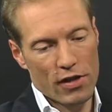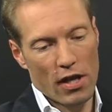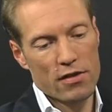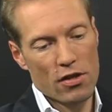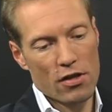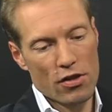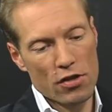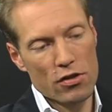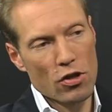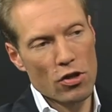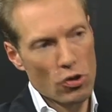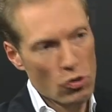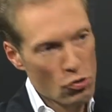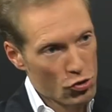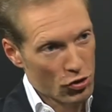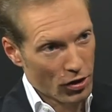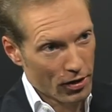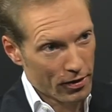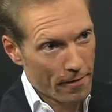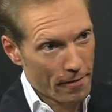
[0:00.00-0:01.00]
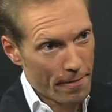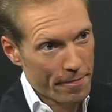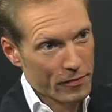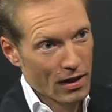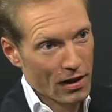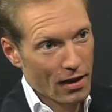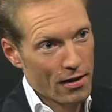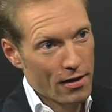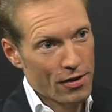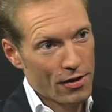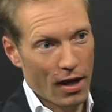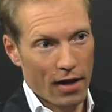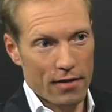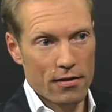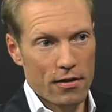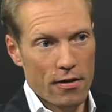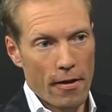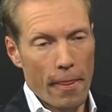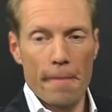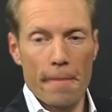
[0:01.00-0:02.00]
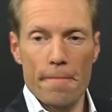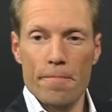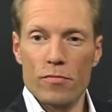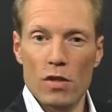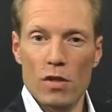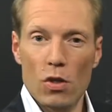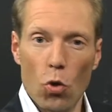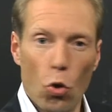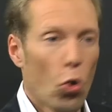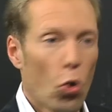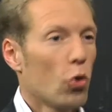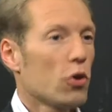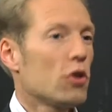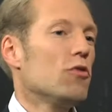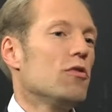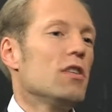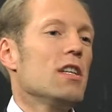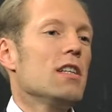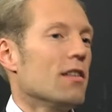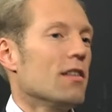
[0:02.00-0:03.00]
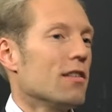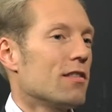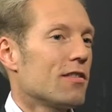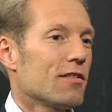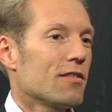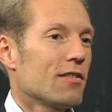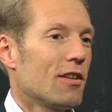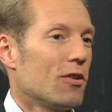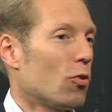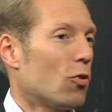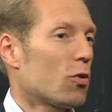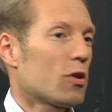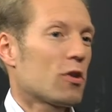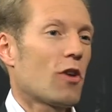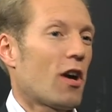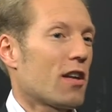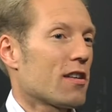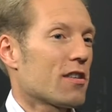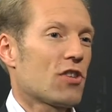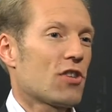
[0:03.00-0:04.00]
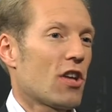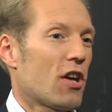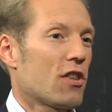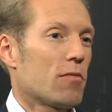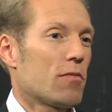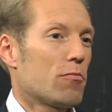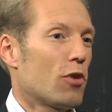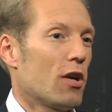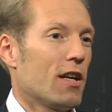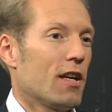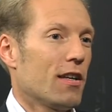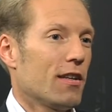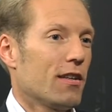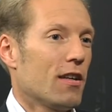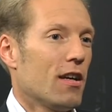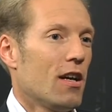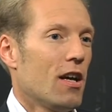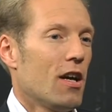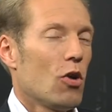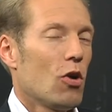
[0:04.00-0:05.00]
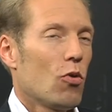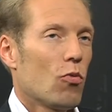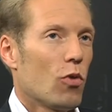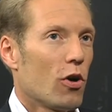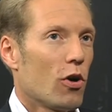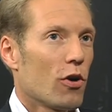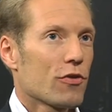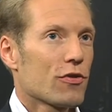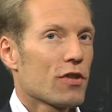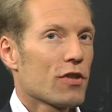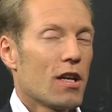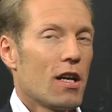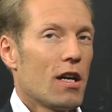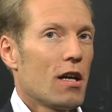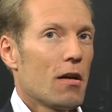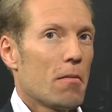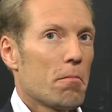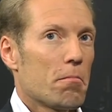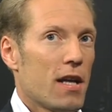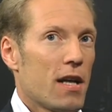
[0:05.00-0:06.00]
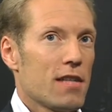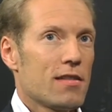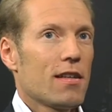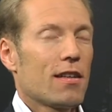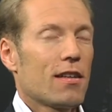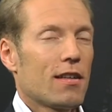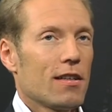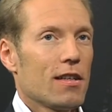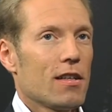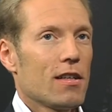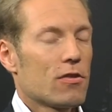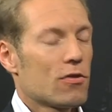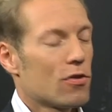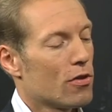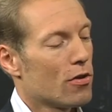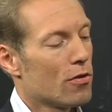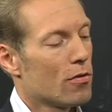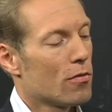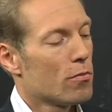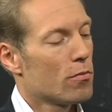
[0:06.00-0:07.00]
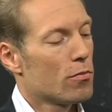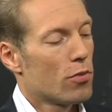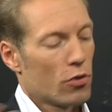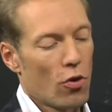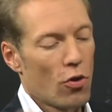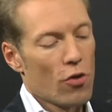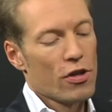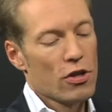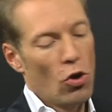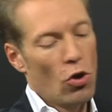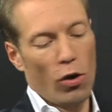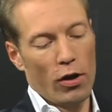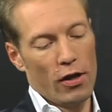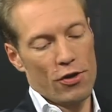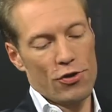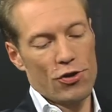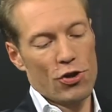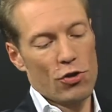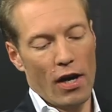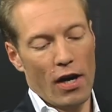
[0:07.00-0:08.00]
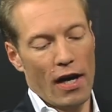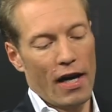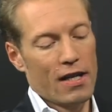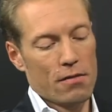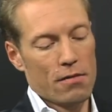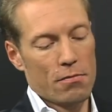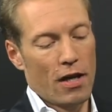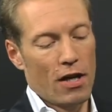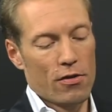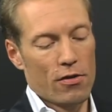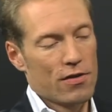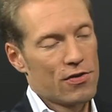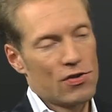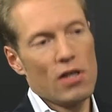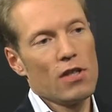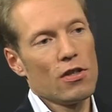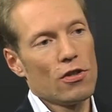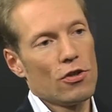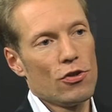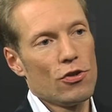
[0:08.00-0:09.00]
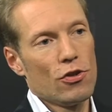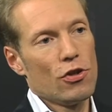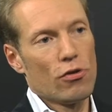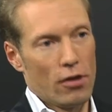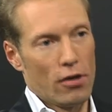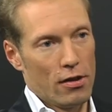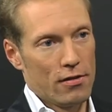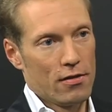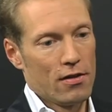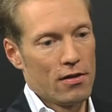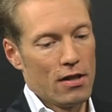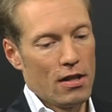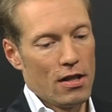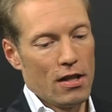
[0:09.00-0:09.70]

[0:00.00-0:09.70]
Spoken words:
under the delusion that all you needed in order to understand the brain was basically to put all the knowledge you had about a single neuron,